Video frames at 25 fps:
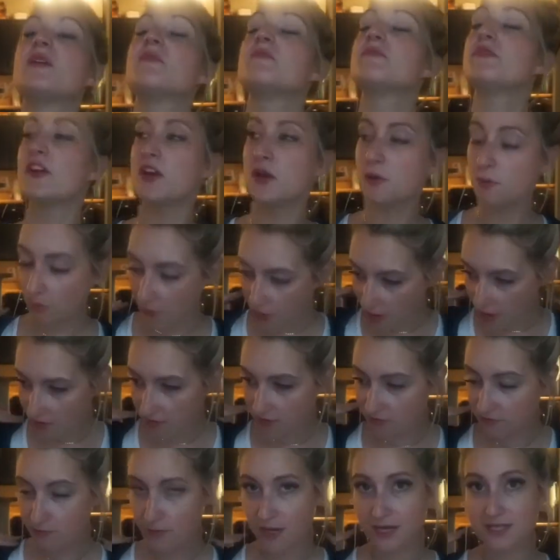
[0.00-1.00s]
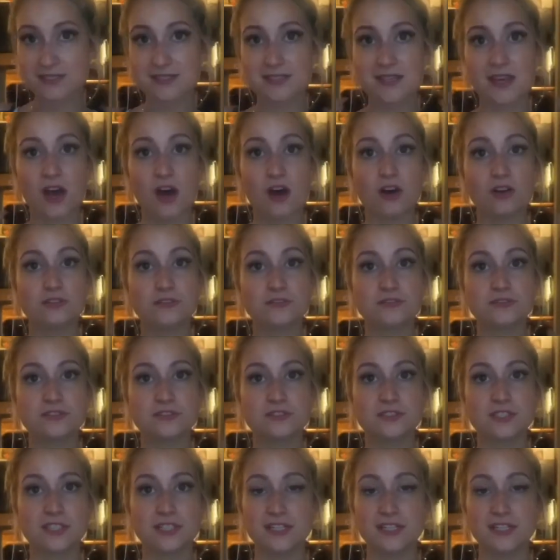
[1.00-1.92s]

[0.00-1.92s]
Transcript: I'm very proud of myself.